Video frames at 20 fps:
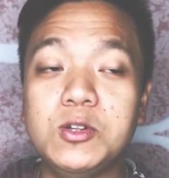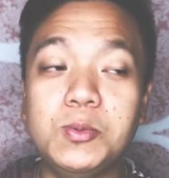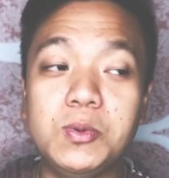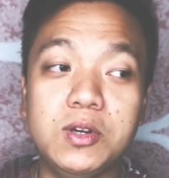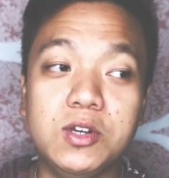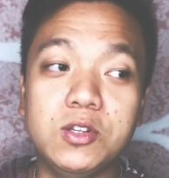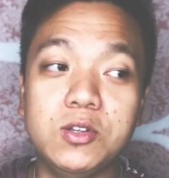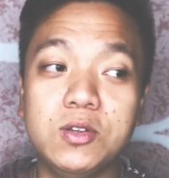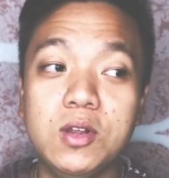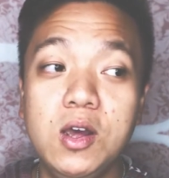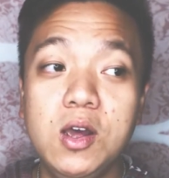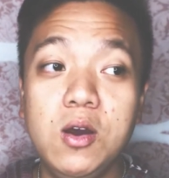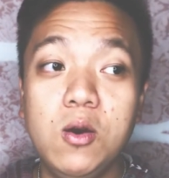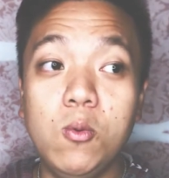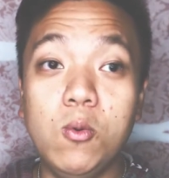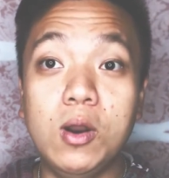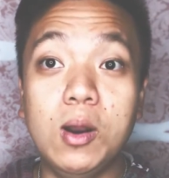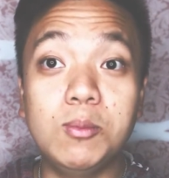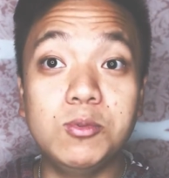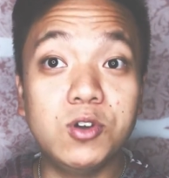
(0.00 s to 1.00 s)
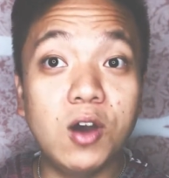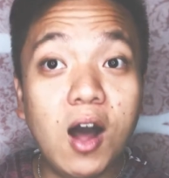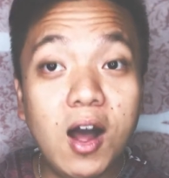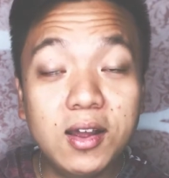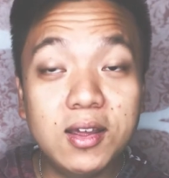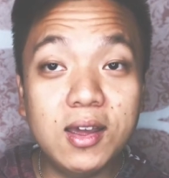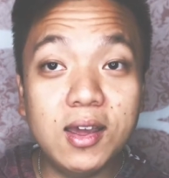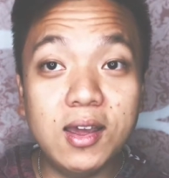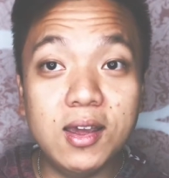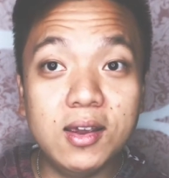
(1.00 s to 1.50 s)
because when I'm
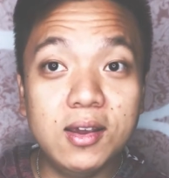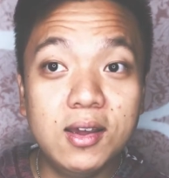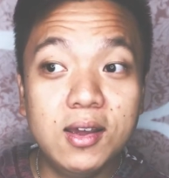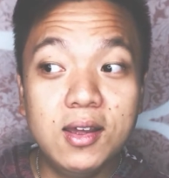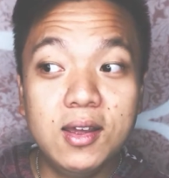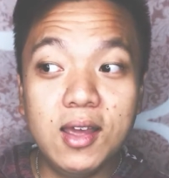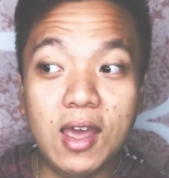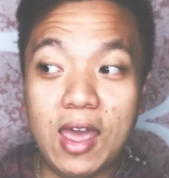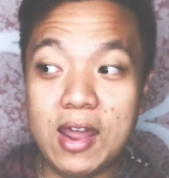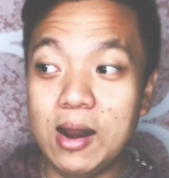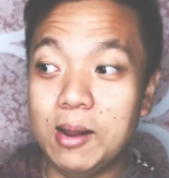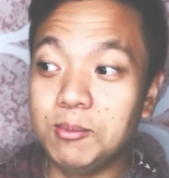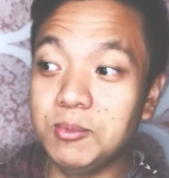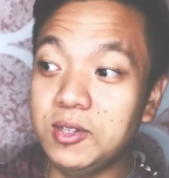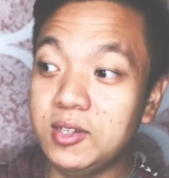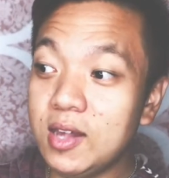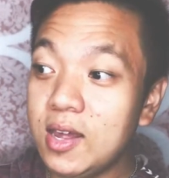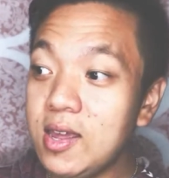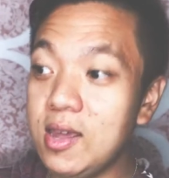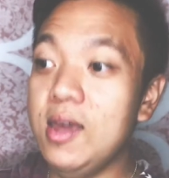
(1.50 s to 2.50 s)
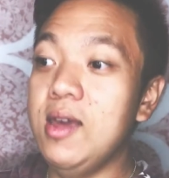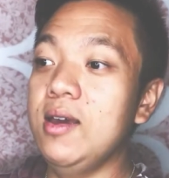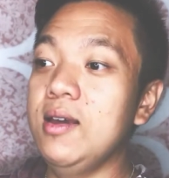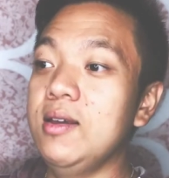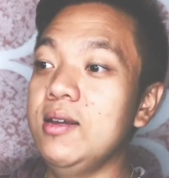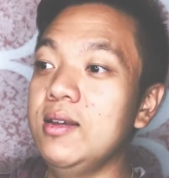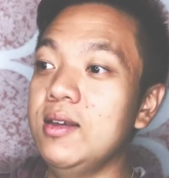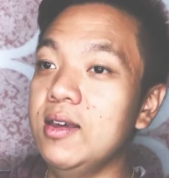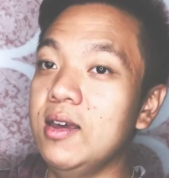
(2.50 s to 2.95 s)
talking and I'm singing,